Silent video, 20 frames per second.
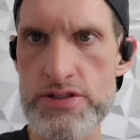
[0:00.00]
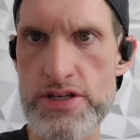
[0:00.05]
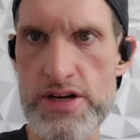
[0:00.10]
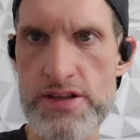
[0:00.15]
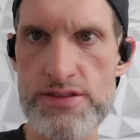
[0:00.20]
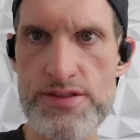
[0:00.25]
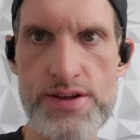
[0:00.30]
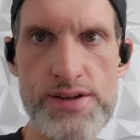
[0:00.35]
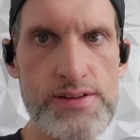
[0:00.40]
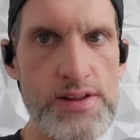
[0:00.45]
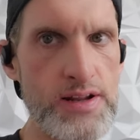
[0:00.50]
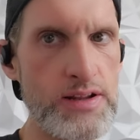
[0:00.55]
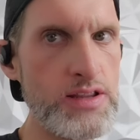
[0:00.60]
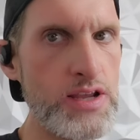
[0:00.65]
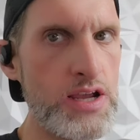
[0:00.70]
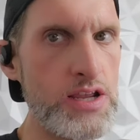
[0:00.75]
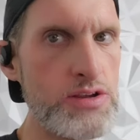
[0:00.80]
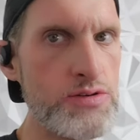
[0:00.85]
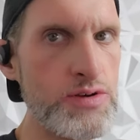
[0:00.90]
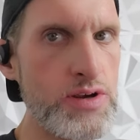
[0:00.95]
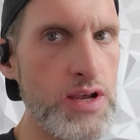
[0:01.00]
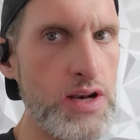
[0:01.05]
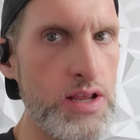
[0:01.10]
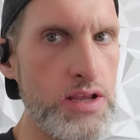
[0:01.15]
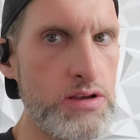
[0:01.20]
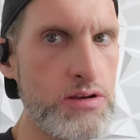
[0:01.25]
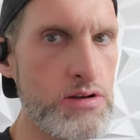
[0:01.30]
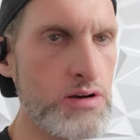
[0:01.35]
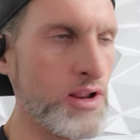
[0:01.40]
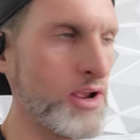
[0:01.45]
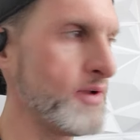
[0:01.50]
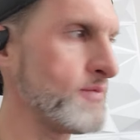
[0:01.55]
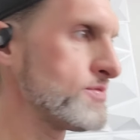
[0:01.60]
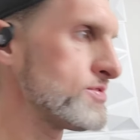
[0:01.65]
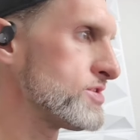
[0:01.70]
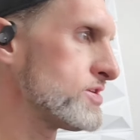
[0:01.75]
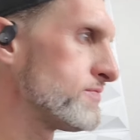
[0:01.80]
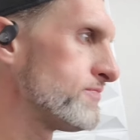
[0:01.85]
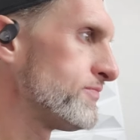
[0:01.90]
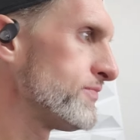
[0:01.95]
anything like that, you get a good
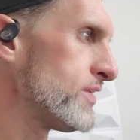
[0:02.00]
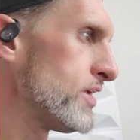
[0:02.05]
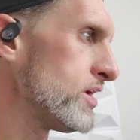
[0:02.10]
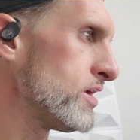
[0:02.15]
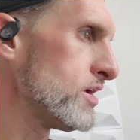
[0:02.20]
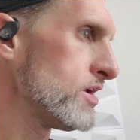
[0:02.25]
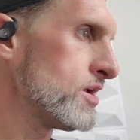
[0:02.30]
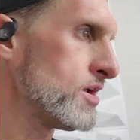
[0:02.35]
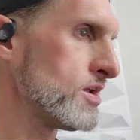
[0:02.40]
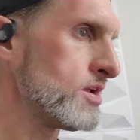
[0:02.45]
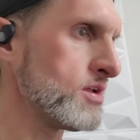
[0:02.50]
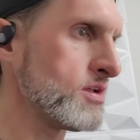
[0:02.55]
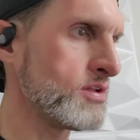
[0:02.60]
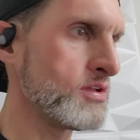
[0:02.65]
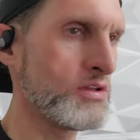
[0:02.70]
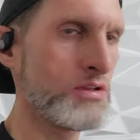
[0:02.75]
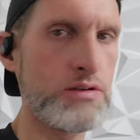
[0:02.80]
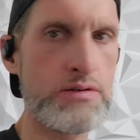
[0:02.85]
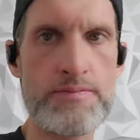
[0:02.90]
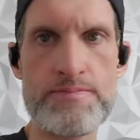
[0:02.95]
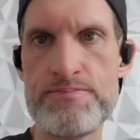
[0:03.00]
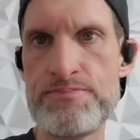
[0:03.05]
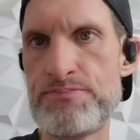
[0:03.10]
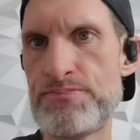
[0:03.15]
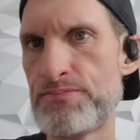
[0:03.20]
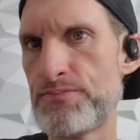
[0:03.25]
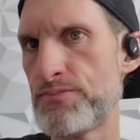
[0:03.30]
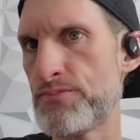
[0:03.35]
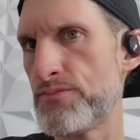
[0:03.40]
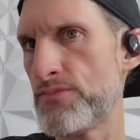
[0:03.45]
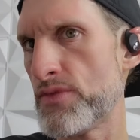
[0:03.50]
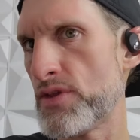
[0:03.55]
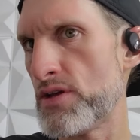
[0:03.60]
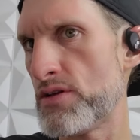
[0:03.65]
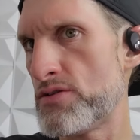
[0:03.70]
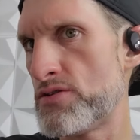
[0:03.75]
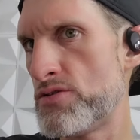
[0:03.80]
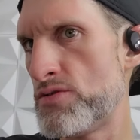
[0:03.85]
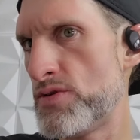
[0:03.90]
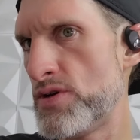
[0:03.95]
option um,
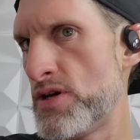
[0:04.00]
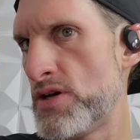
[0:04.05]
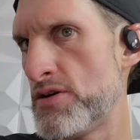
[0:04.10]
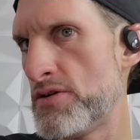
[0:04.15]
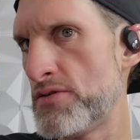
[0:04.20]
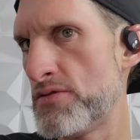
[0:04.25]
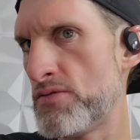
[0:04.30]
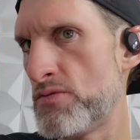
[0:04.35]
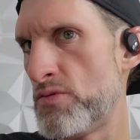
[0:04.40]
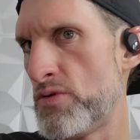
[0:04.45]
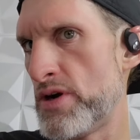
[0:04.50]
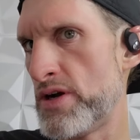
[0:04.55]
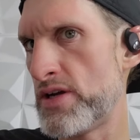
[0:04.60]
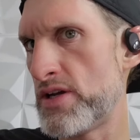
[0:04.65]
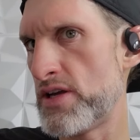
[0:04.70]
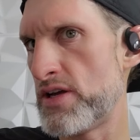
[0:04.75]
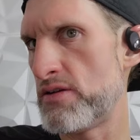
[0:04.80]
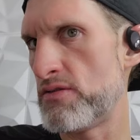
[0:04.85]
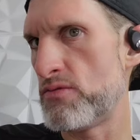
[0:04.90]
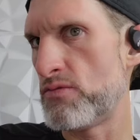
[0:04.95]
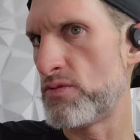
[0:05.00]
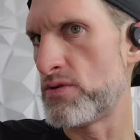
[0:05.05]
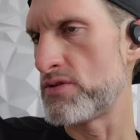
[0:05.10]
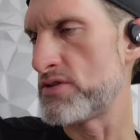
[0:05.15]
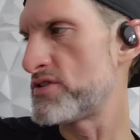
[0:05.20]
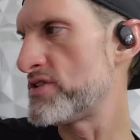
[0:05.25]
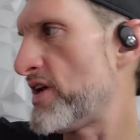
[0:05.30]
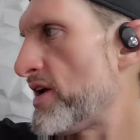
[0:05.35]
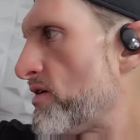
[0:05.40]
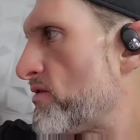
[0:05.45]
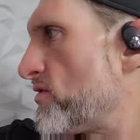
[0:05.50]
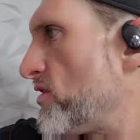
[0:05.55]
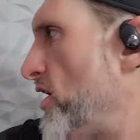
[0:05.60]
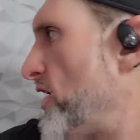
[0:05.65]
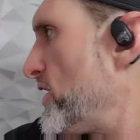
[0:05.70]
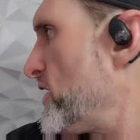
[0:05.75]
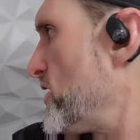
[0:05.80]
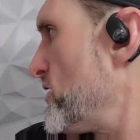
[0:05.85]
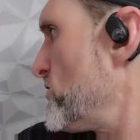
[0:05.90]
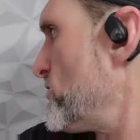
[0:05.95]
to hear what it will sound
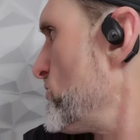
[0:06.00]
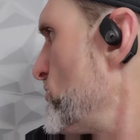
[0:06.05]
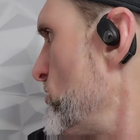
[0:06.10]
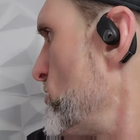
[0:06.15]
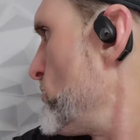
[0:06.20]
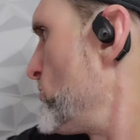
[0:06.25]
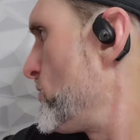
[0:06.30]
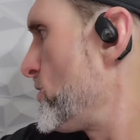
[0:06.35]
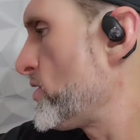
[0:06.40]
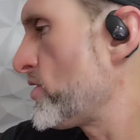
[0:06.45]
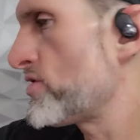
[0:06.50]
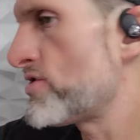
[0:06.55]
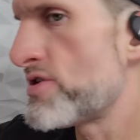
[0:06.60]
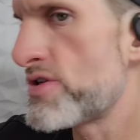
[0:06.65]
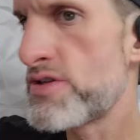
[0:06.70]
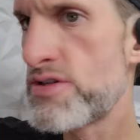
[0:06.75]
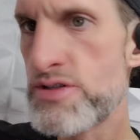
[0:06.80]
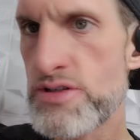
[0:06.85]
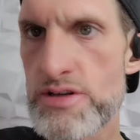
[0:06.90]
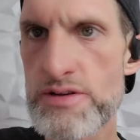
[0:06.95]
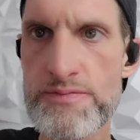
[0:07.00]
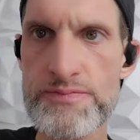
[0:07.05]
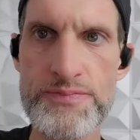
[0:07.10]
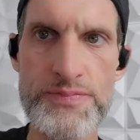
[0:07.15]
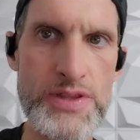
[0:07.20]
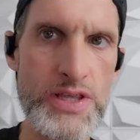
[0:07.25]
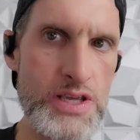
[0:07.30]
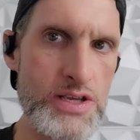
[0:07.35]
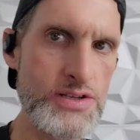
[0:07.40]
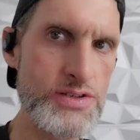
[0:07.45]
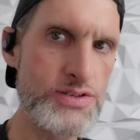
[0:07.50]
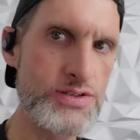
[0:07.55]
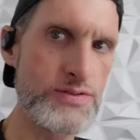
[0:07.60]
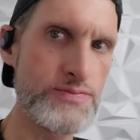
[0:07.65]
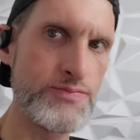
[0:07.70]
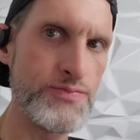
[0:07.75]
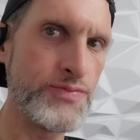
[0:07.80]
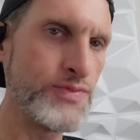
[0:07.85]
like if you purchase these